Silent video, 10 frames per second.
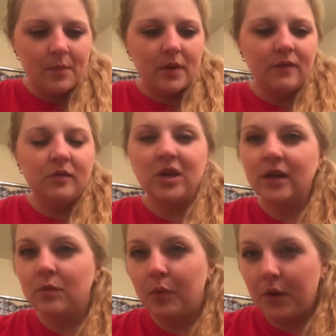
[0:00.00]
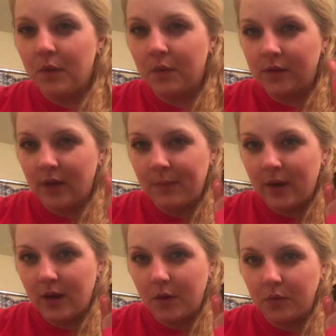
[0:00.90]
But if you tried the blue one, let me
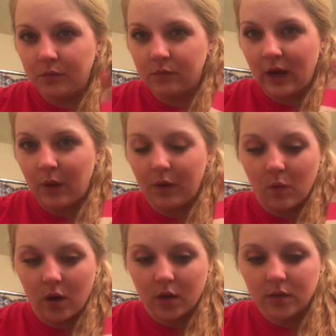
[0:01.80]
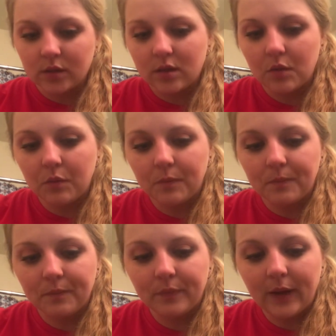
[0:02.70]
know how it works. So
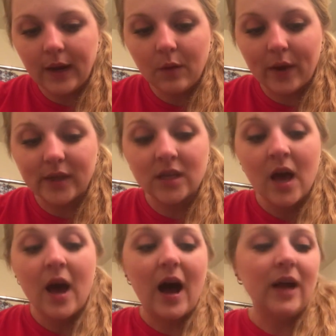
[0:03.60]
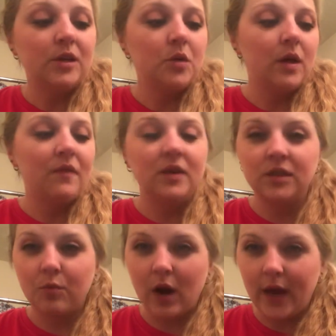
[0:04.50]
anyways, I do love
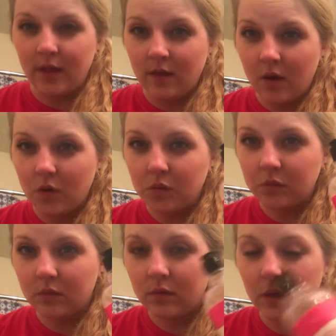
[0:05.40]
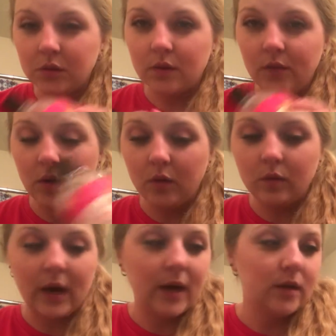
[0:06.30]
this brand though. Those of you
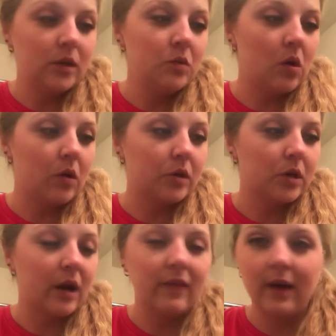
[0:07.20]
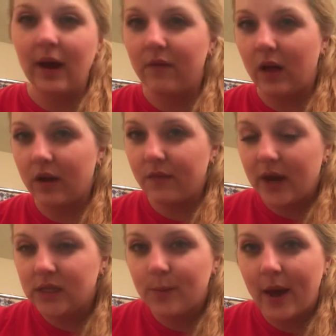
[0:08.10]
that do Dollar Tree, they have like
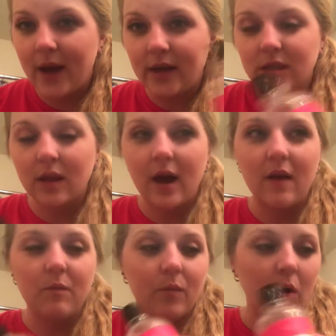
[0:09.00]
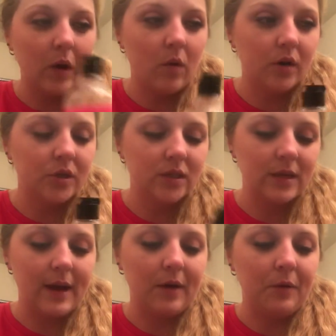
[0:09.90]
face masks, they have body washes
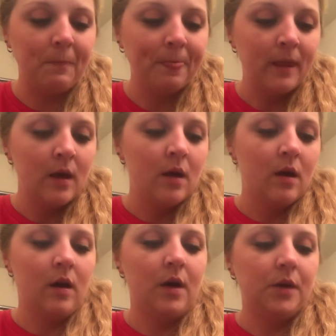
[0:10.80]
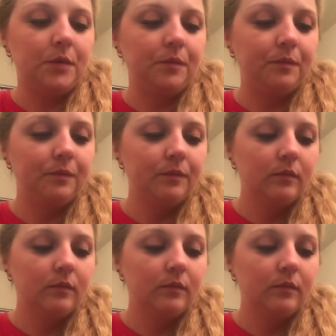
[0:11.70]
now, um,